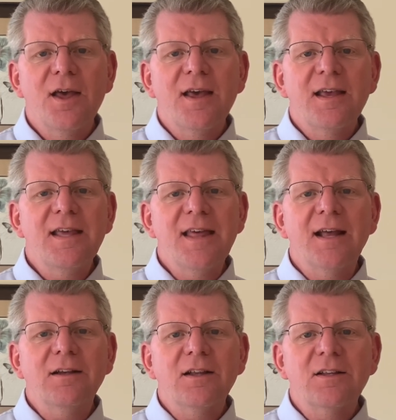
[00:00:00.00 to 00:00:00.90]
He
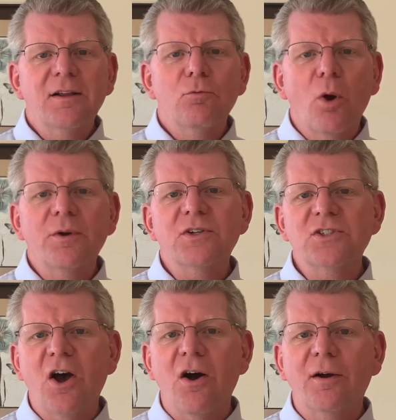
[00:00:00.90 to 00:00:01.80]
then wrote a
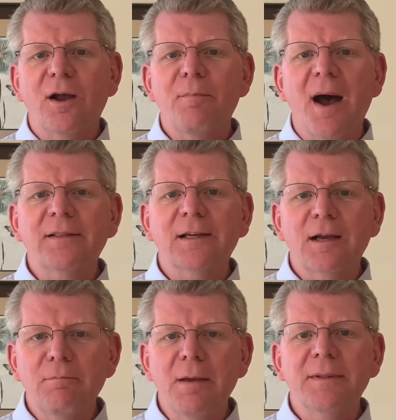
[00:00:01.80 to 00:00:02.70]
song about the
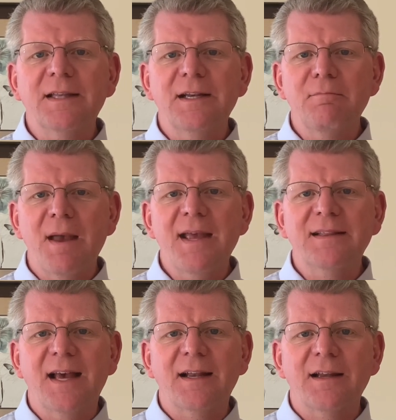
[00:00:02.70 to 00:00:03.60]
commitment that he made
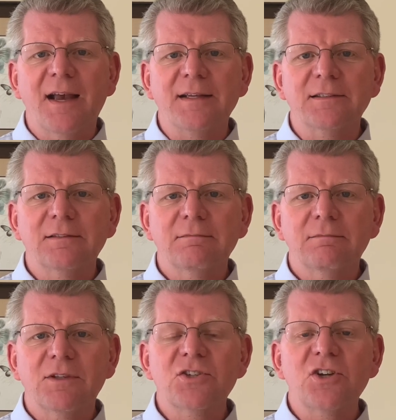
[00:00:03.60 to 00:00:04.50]
that night.
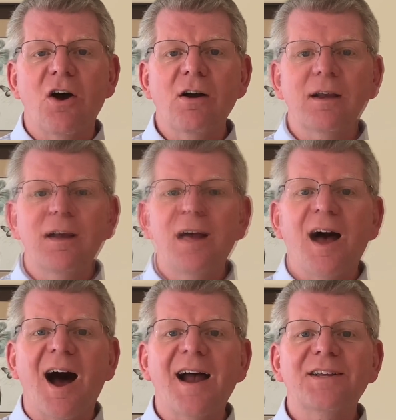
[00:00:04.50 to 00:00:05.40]
The song,
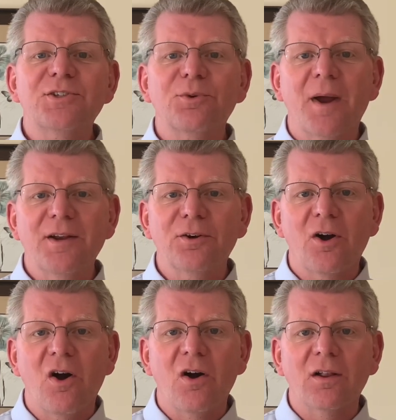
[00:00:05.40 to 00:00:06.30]
I Surrender
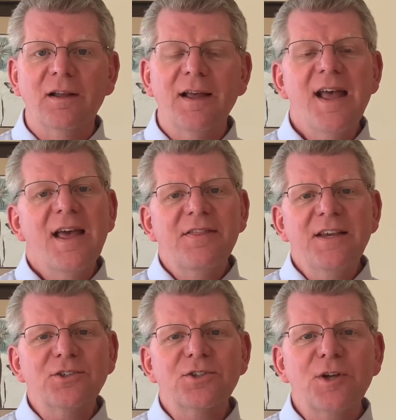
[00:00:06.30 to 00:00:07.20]
All.
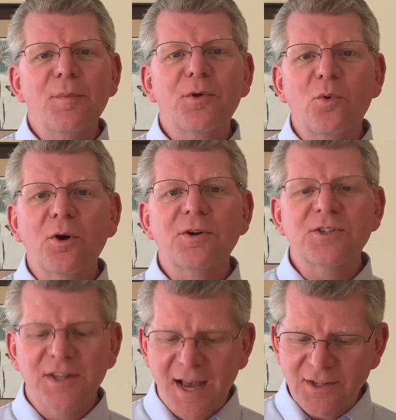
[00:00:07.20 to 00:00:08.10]
These are some of the words
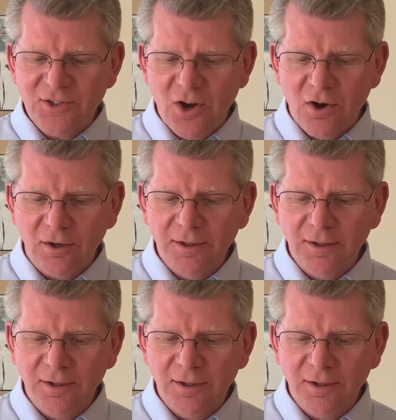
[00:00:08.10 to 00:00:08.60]
to that song.